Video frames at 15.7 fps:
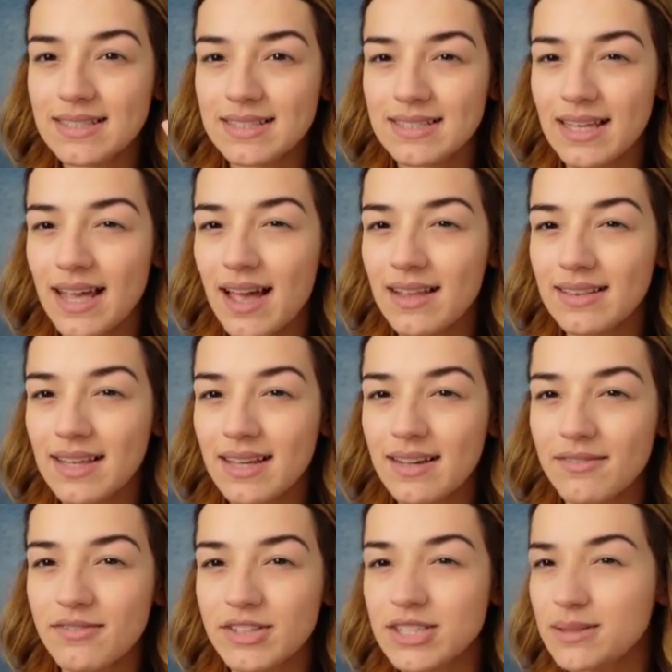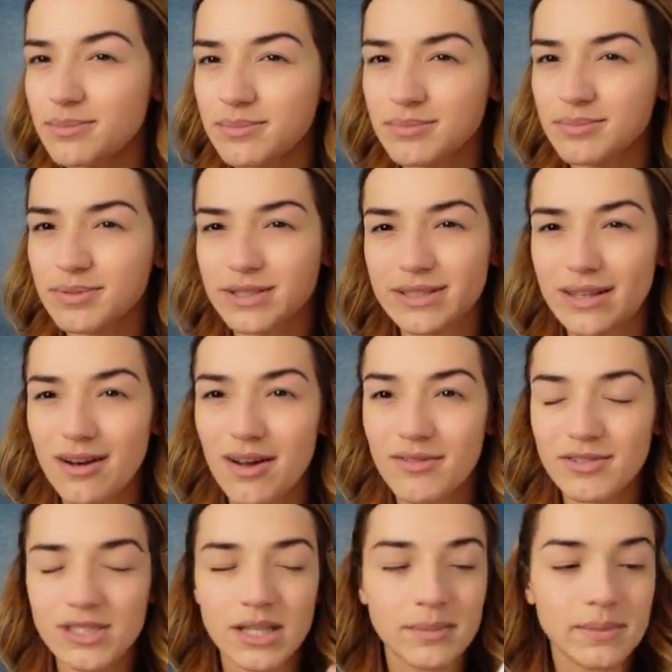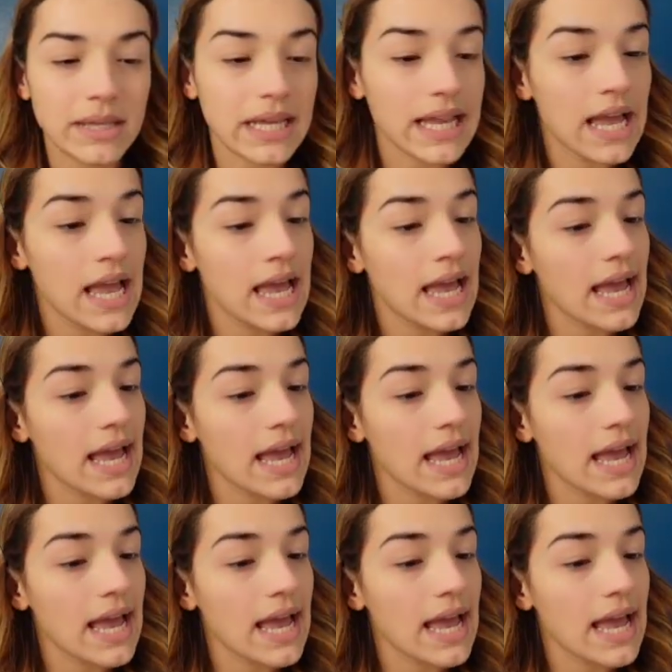because they had like a 50% off or something,